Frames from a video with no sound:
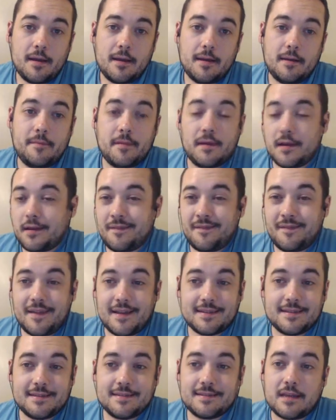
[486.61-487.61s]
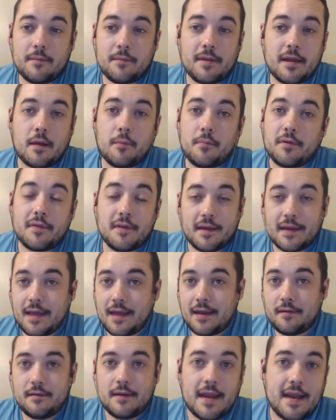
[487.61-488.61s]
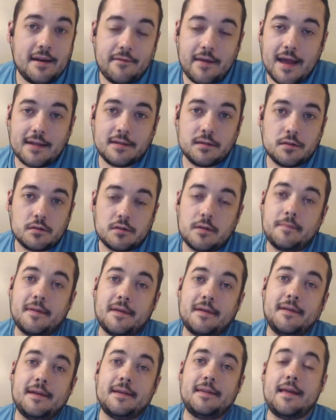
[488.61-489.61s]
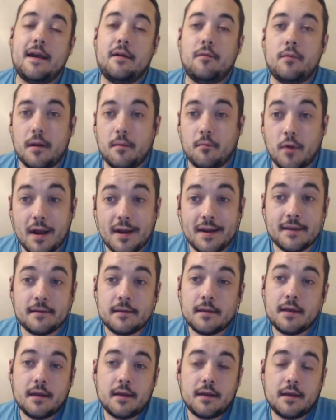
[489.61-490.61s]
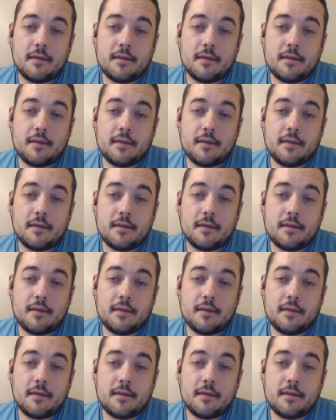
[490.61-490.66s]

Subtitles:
unless it's coming up with, again, native ads or something like that where I'm writing.